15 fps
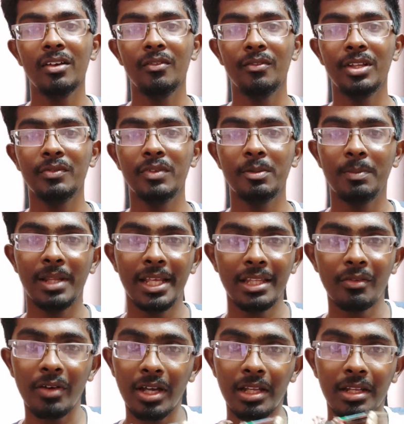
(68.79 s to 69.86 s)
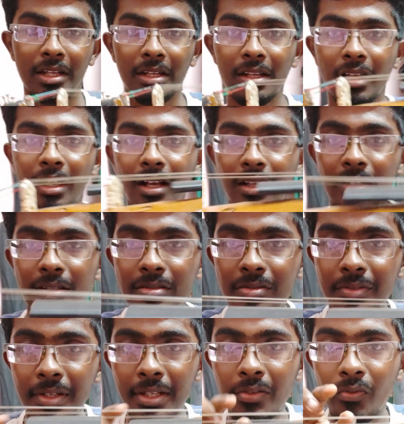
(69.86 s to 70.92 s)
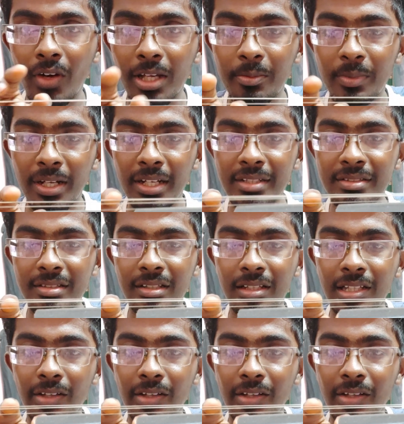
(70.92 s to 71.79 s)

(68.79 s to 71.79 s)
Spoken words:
When we play the violin, the string vibrates.